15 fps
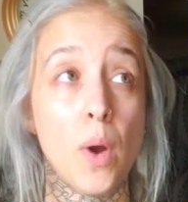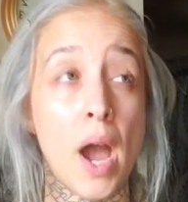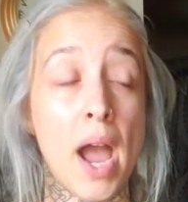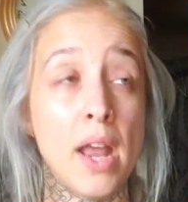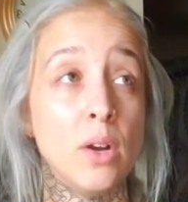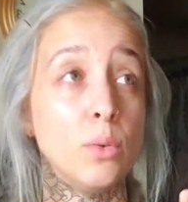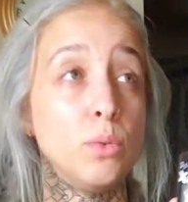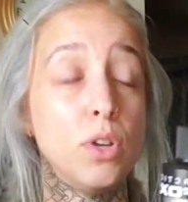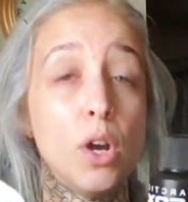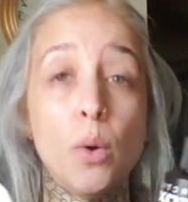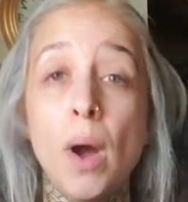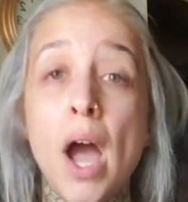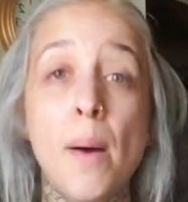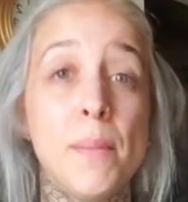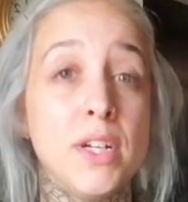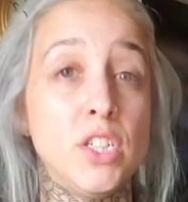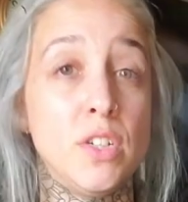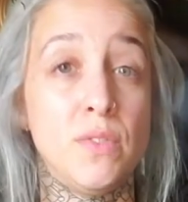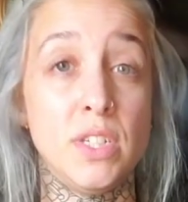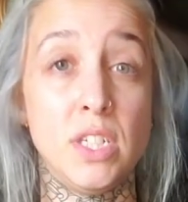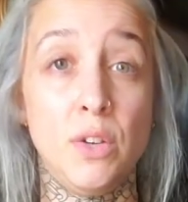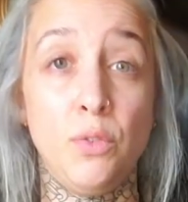I don't know how much
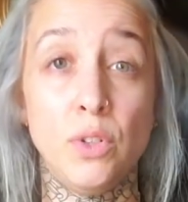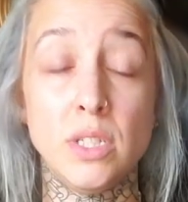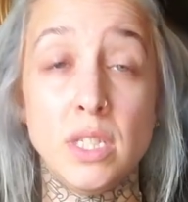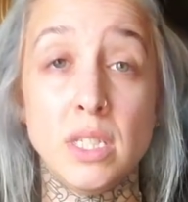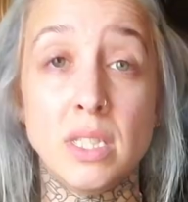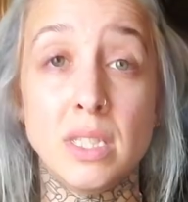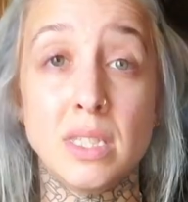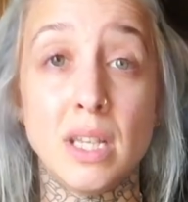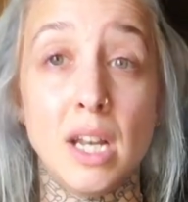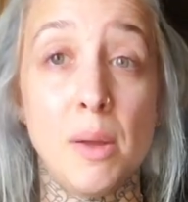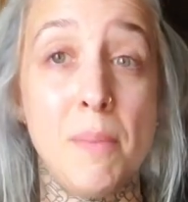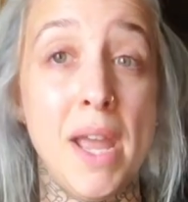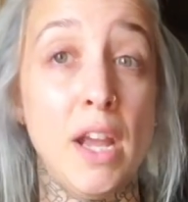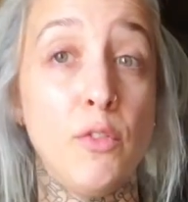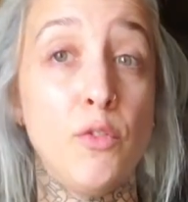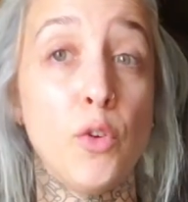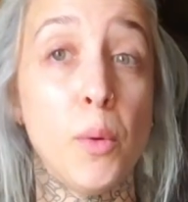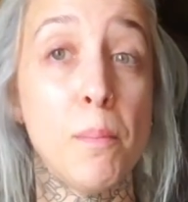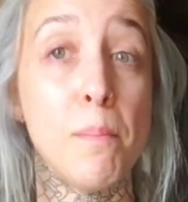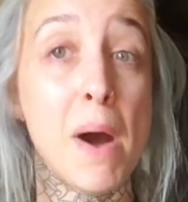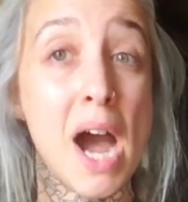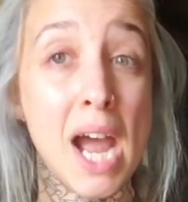of a difference this is going to make for
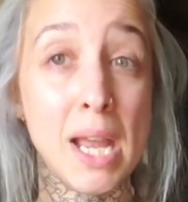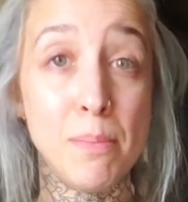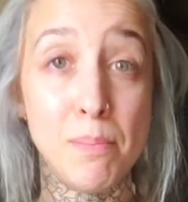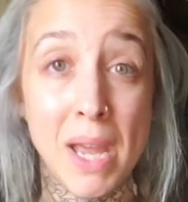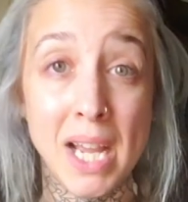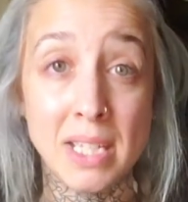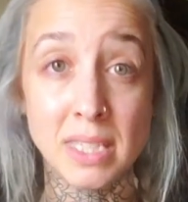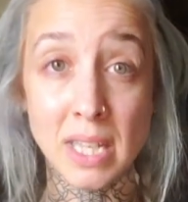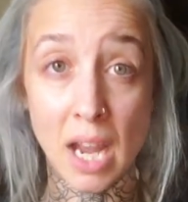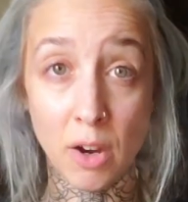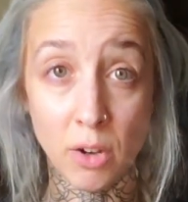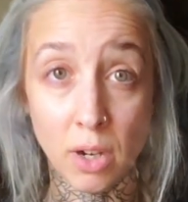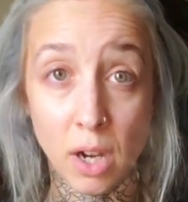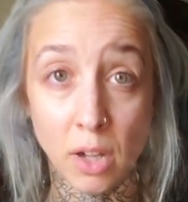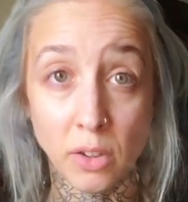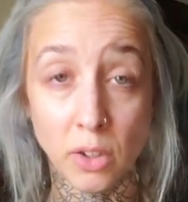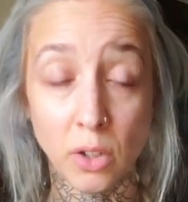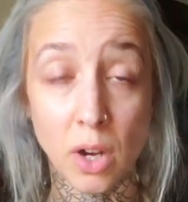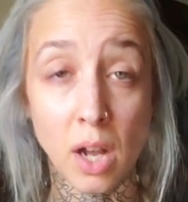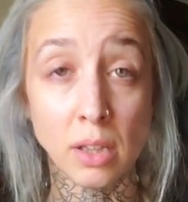my base hair color.